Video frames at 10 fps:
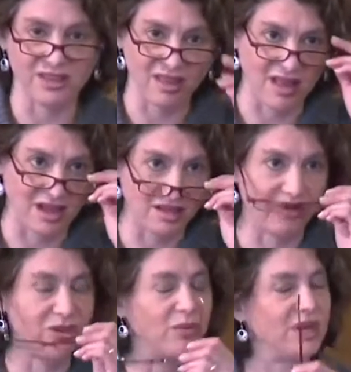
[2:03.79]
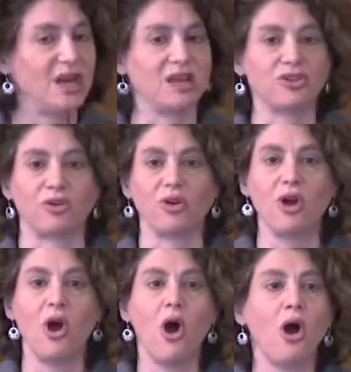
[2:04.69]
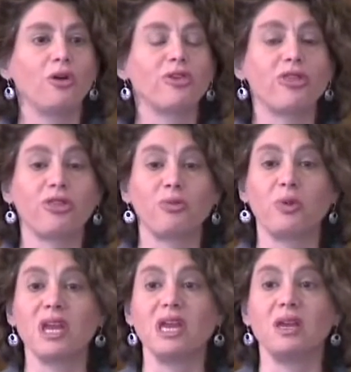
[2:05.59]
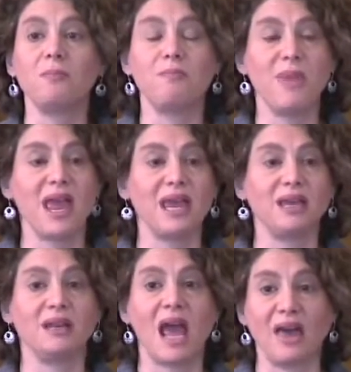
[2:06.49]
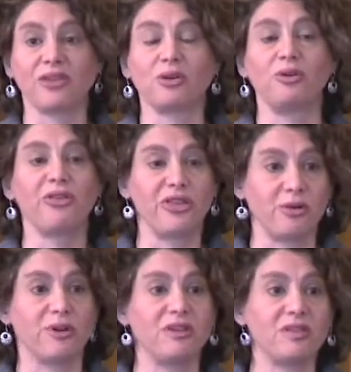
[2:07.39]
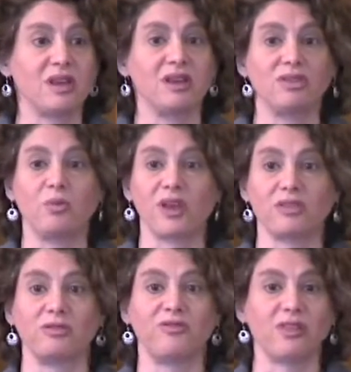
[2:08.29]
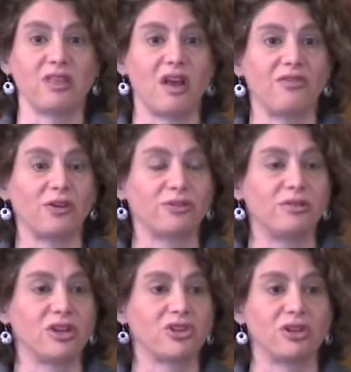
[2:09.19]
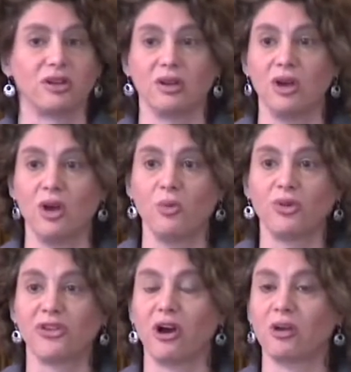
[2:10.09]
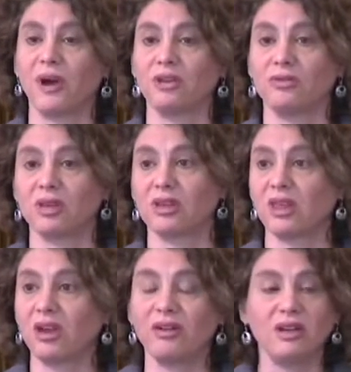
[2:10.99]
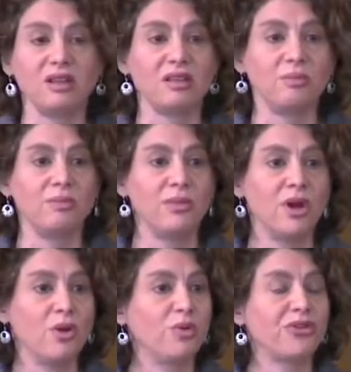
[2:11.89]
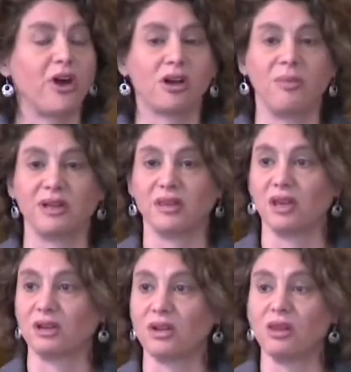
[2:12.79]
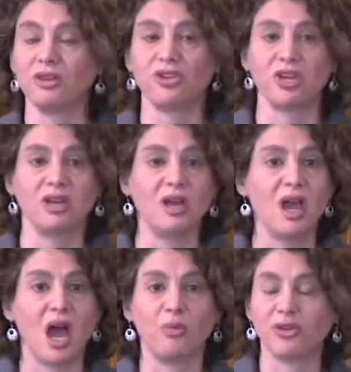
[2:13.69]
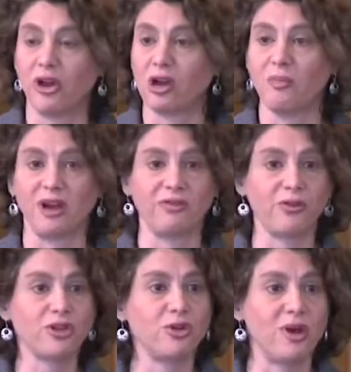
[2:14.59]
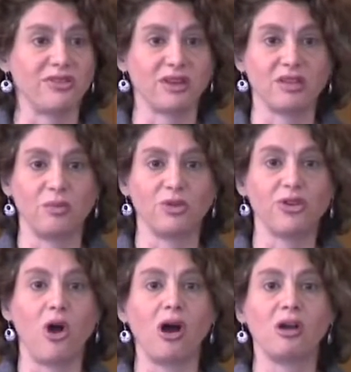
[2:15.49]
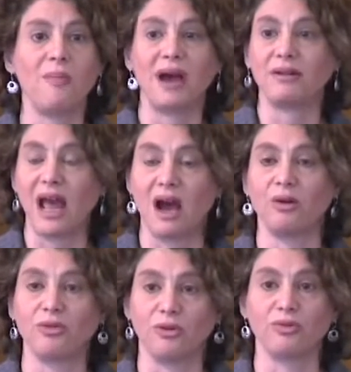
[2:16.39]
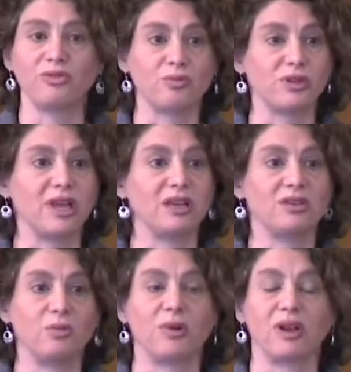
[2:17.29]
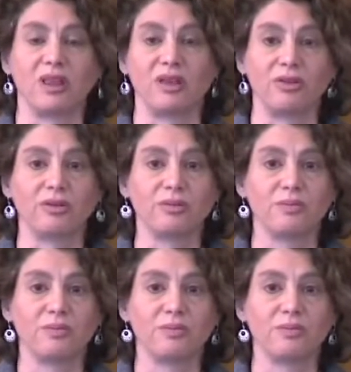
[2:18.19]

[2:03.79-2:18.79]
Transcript: and the Science of Human Nature are the three main ethical theories in the Western philosophical tradition. We'll talk about utilitarianism, we'll talk about deontology, and we'll talk about virtue ethics, and we'll talk about how those relate to one another.